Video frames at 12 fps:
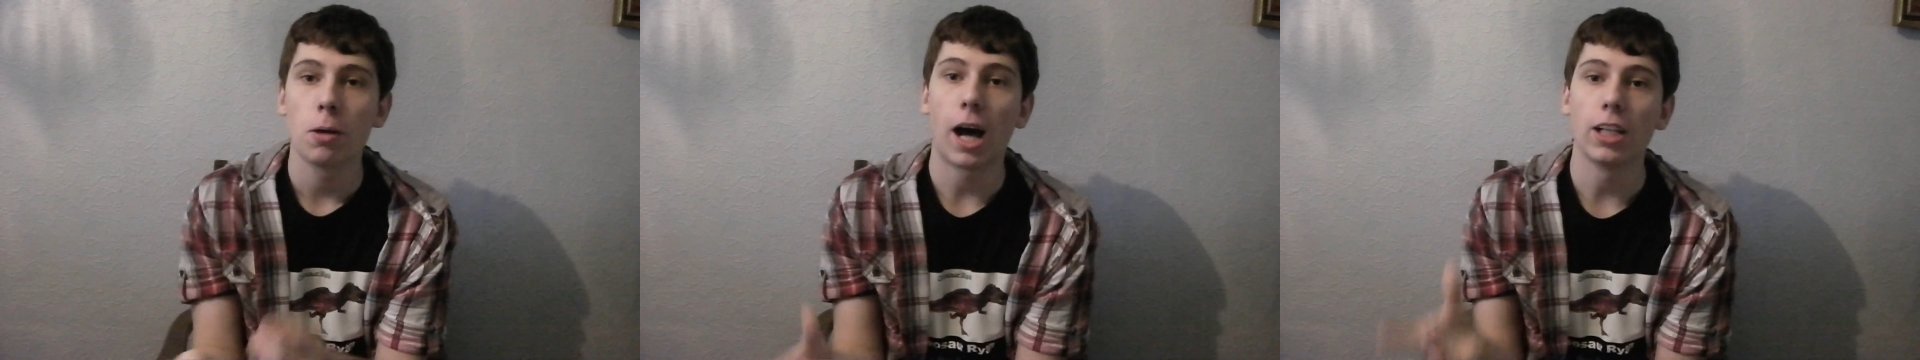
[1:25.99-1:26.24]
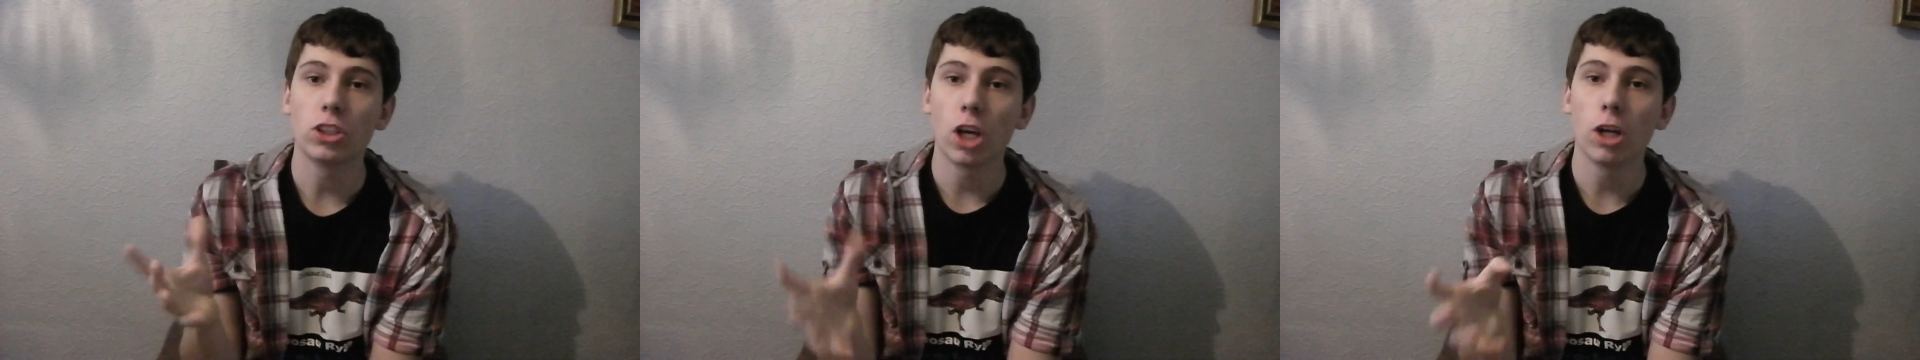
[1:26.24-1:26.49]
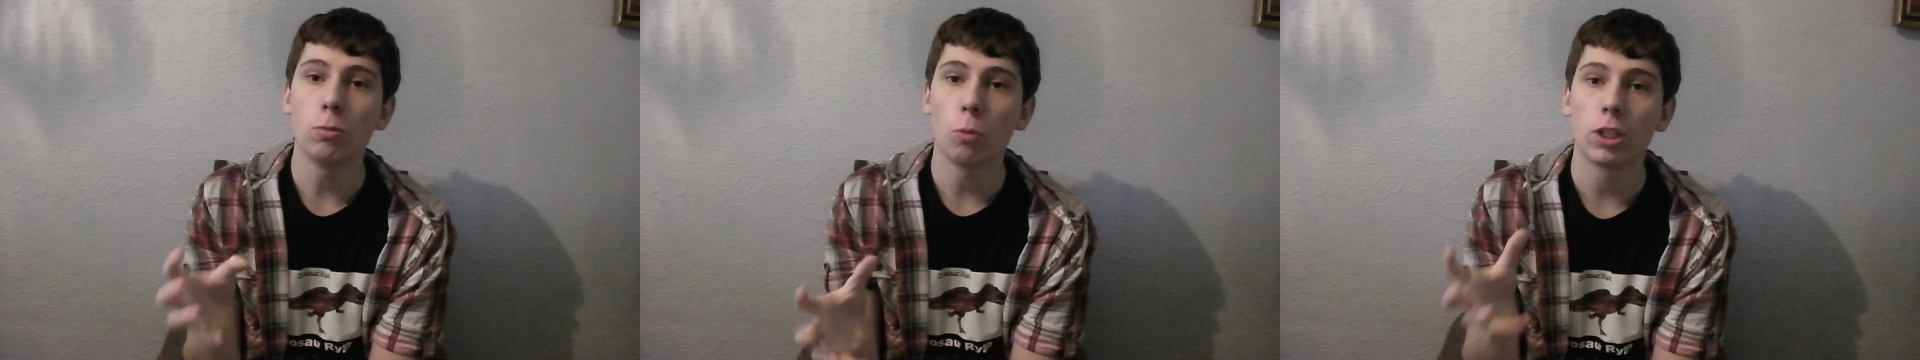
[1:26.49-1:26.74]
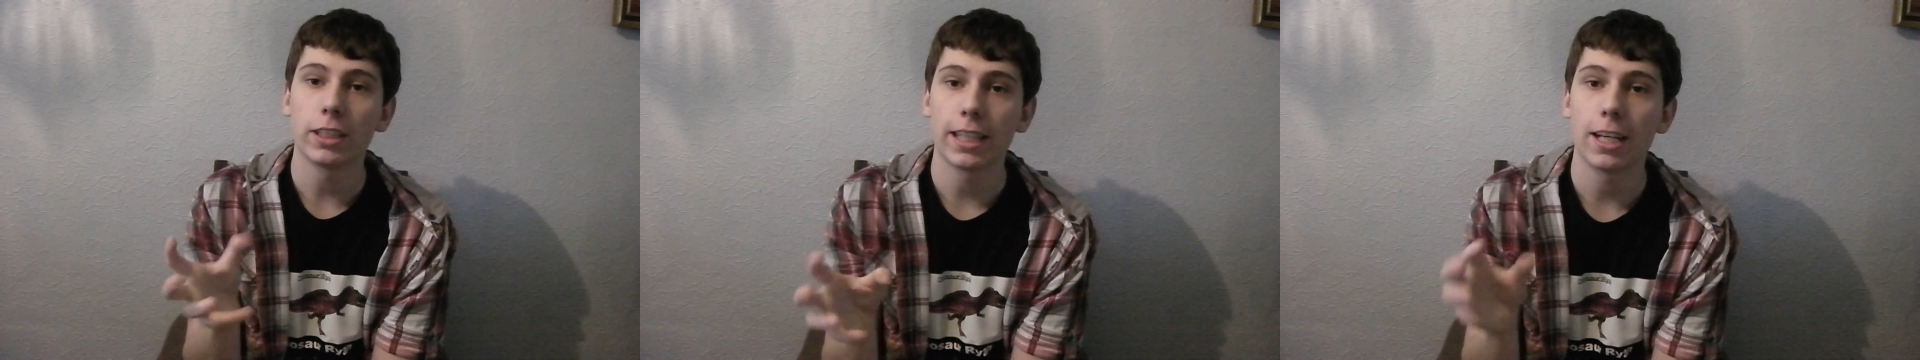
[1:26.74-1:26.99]
I don't
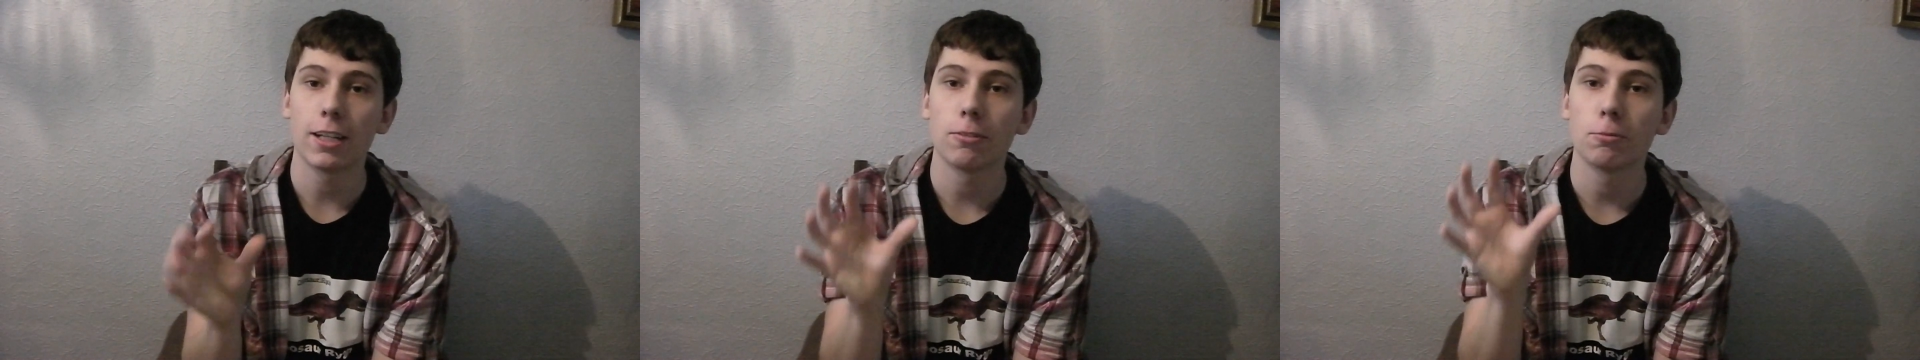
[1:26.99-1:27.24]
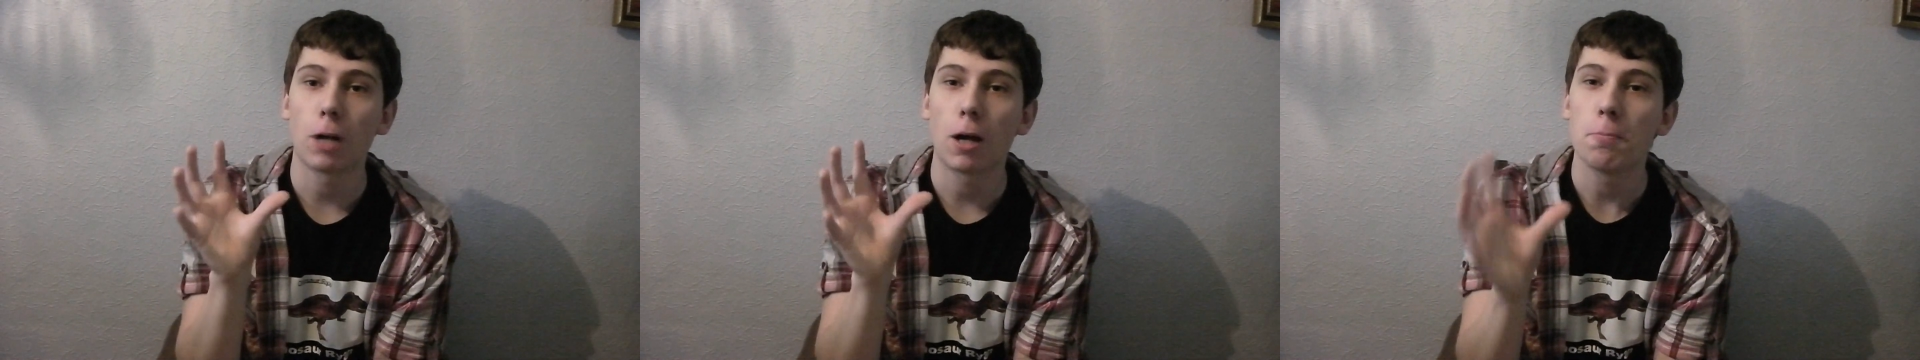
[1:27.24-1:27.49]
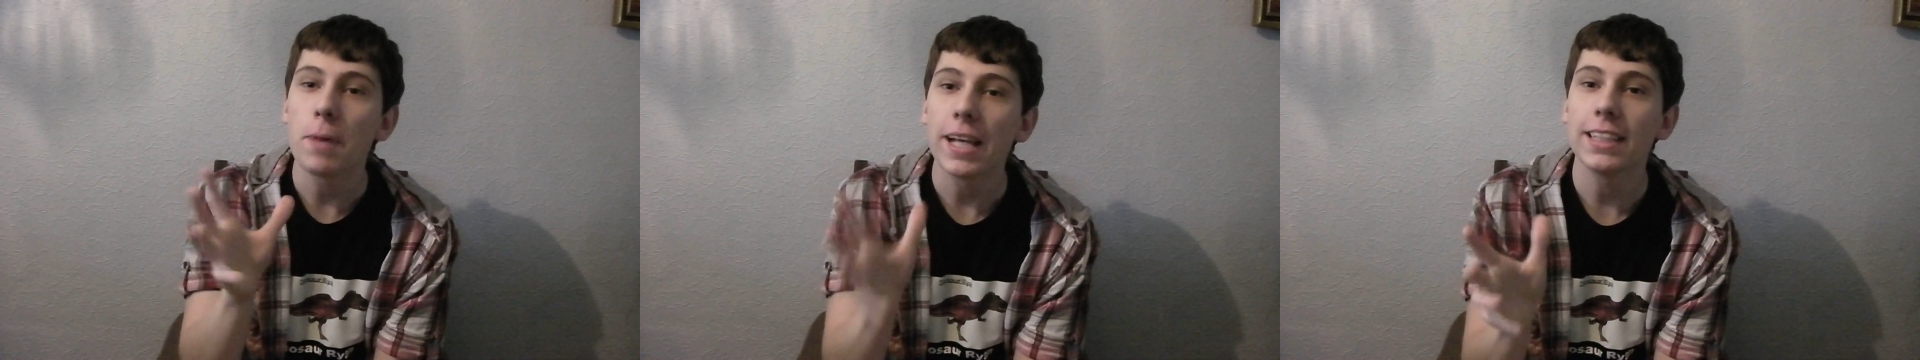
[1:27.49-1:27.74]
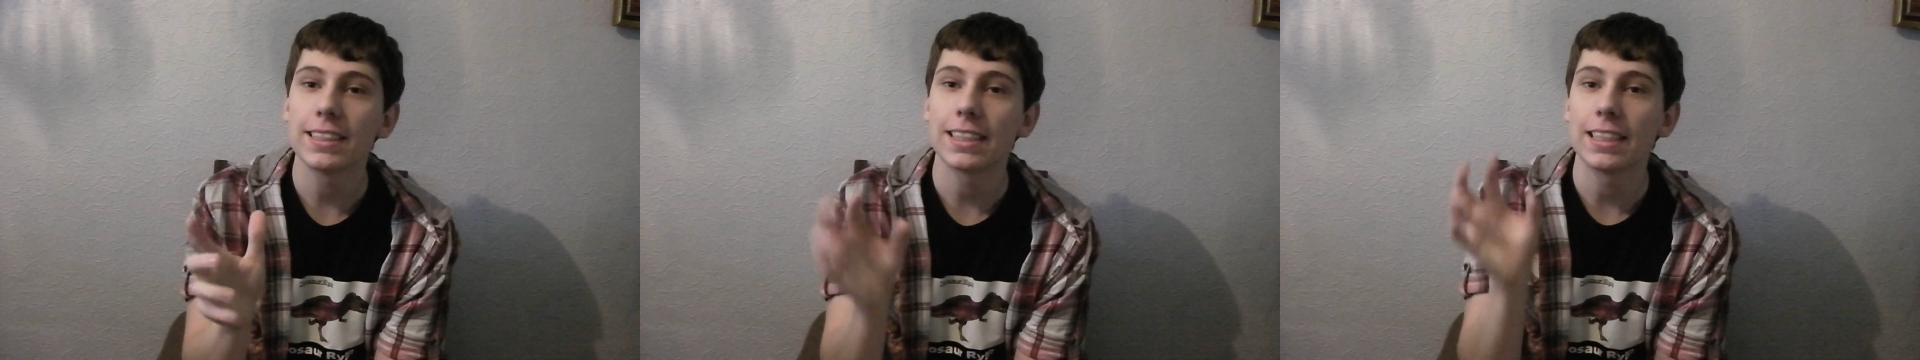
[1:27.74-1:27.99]
want to get
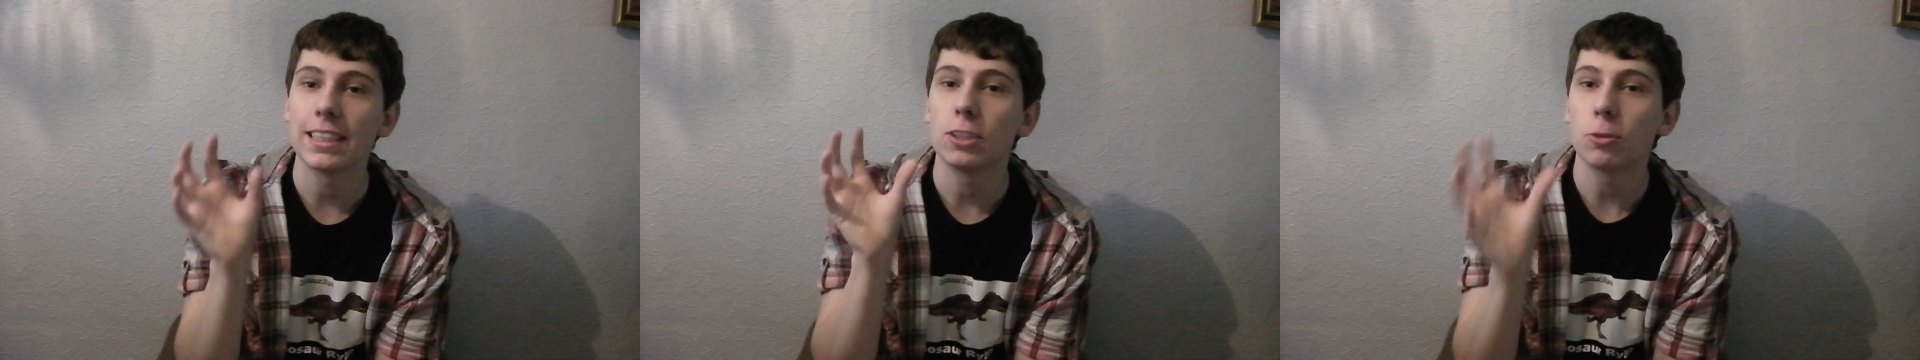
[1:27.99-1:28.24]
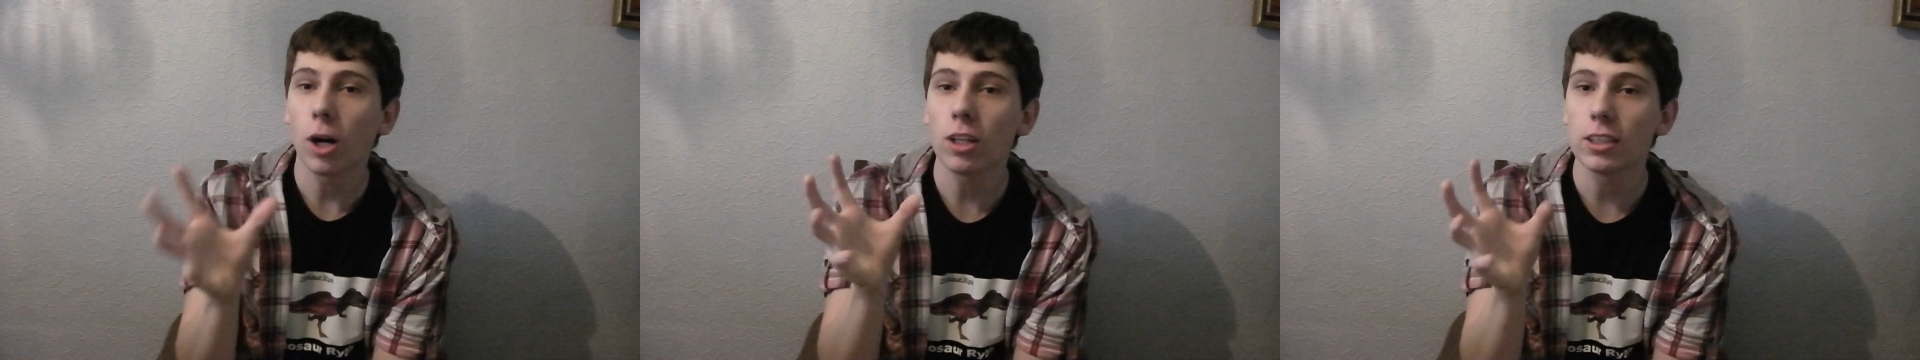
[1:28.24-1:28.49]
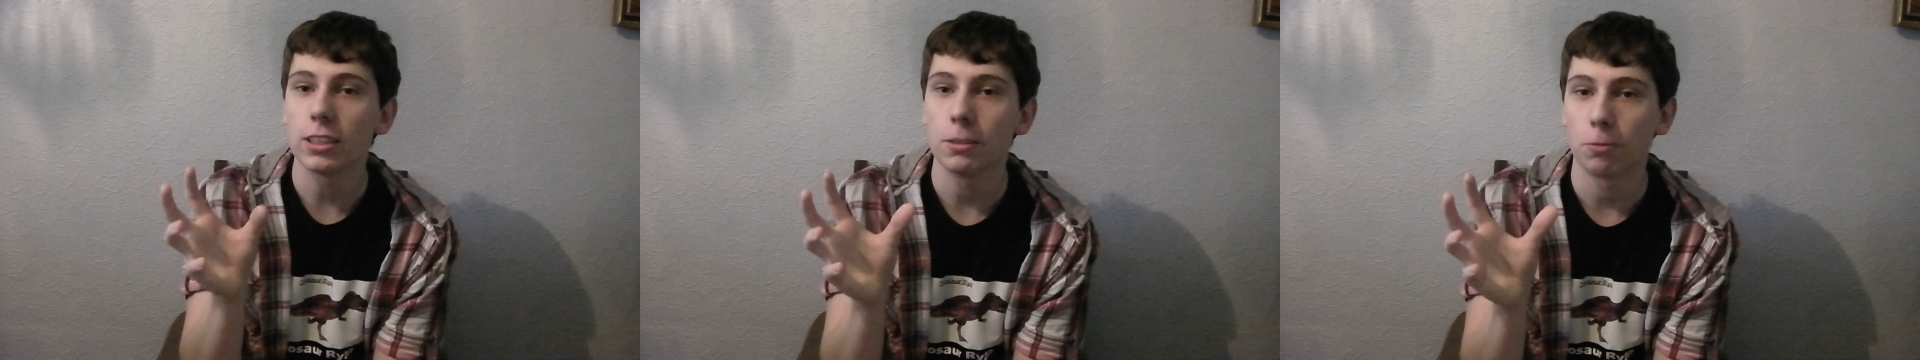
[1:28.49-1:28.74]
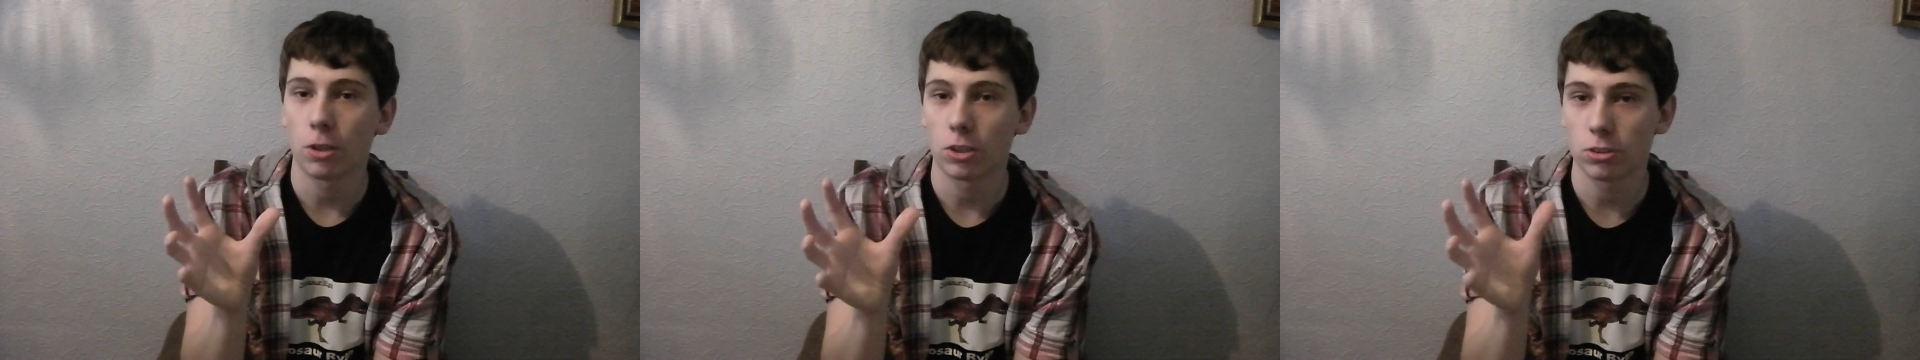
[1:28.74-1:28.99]
amazingly quality
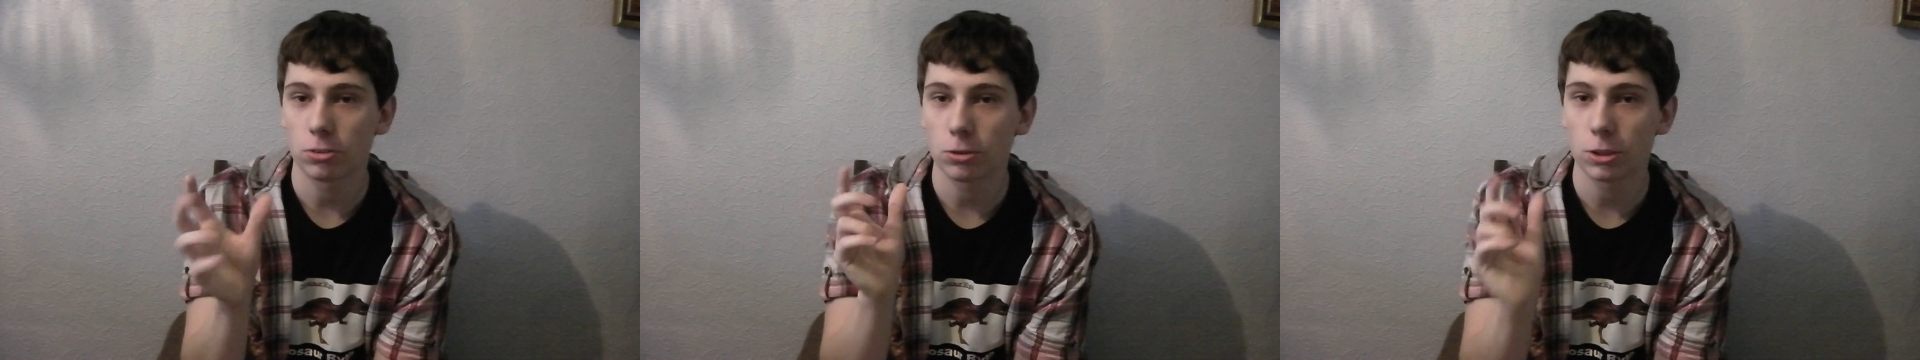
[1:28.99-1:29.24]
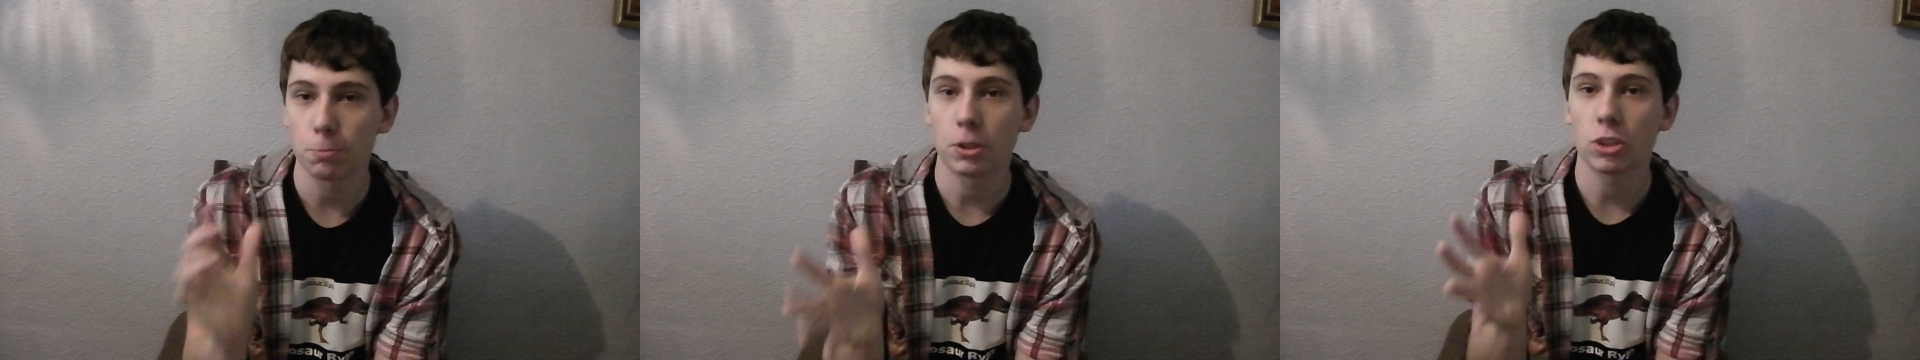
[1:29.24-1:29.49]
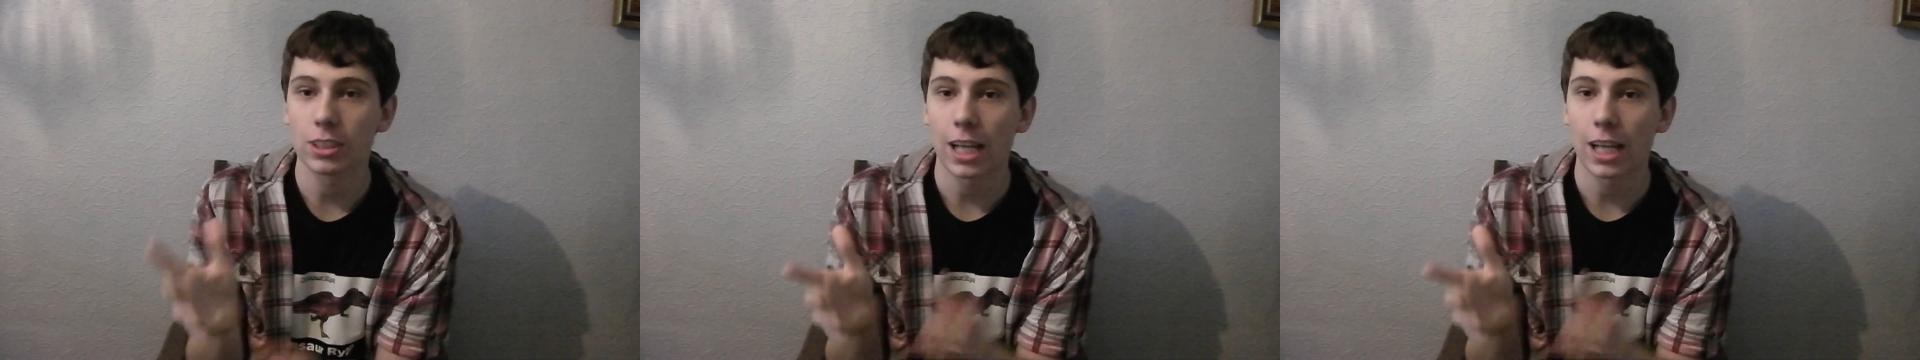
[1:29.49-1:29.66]
fossils because